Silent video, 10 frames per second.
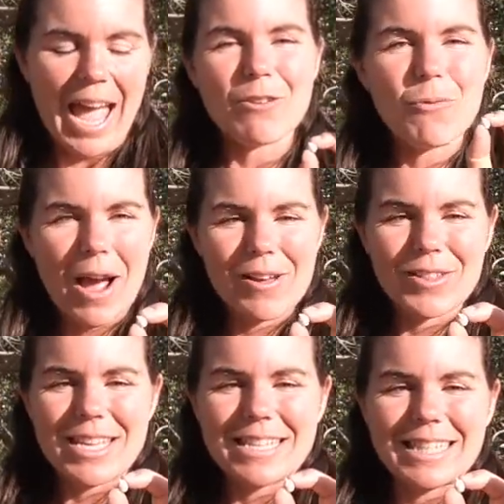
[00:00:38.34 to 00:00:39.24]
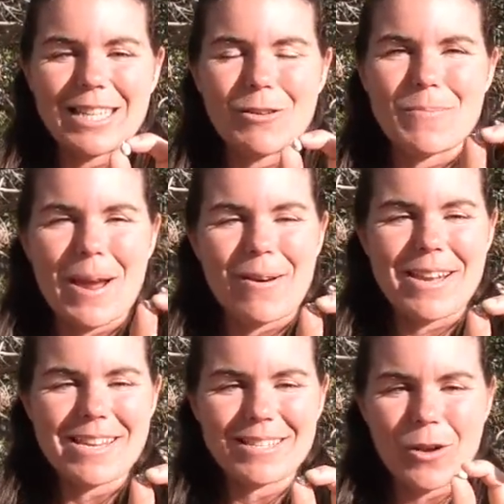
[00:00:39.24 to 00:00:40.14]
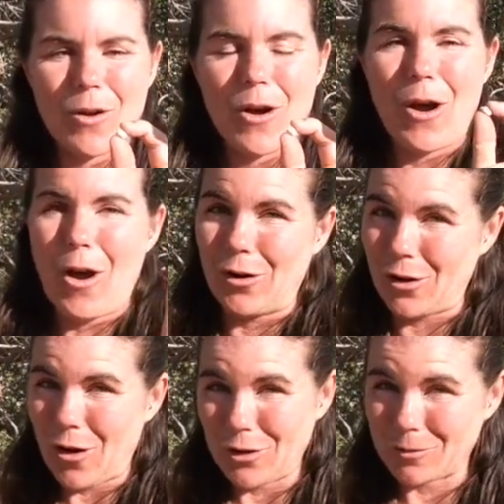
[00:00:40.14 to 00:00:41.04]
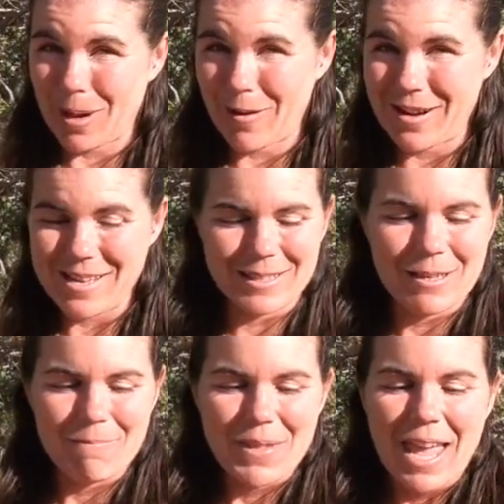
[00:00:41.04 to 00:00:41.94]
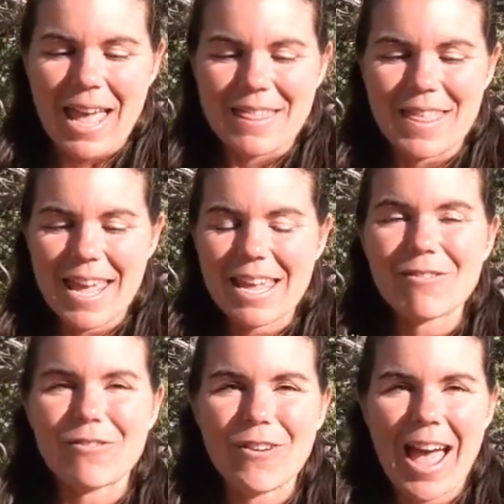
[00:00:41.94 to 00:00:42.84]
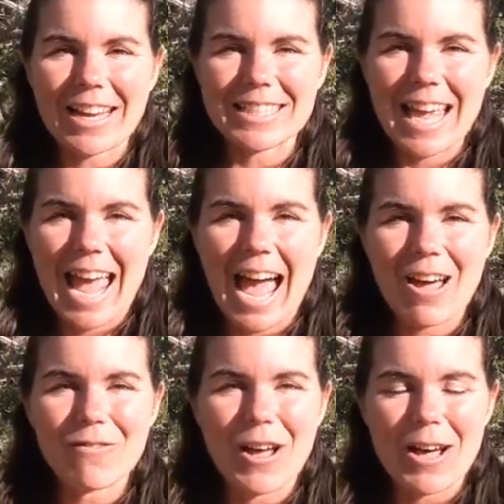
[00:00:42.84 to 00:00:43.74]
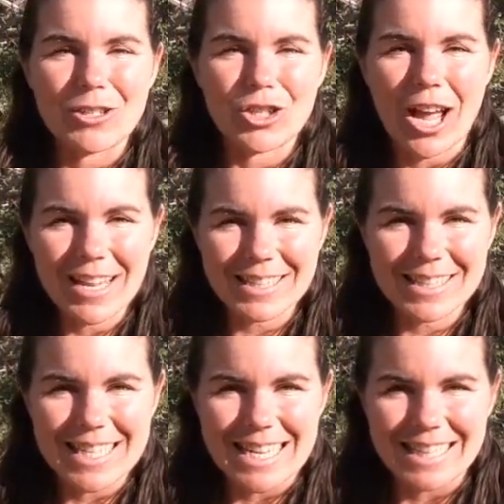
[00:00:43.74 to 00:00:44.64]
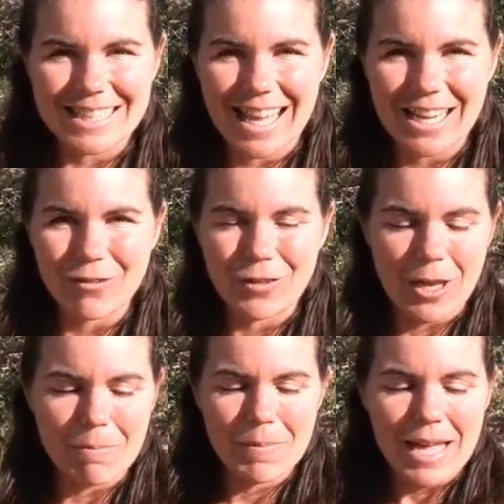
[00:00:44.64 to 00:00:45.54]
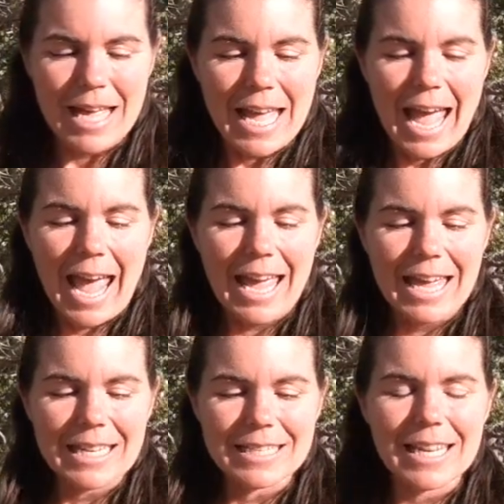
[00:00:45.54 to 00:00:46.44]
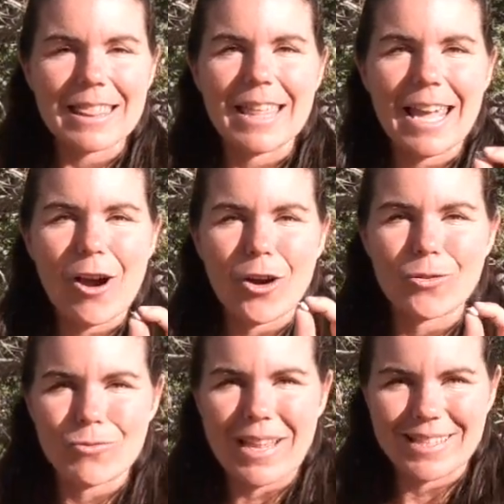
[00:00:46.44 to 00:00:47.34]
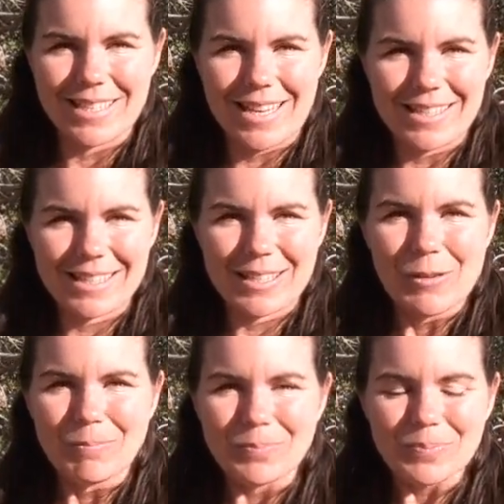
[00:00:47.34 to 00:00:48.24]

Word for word: And while these little berries are called berries, they in fact have a giant seed inside of them and they are resinous.